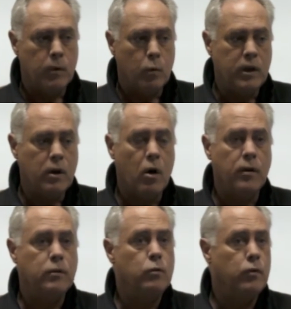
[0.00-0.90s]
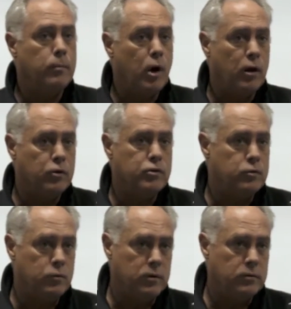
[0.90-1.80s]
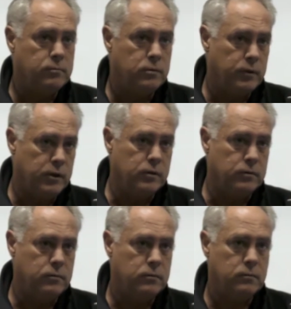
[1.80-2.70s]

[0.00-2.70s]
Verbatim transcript: We can't ignore the biological world, but we do.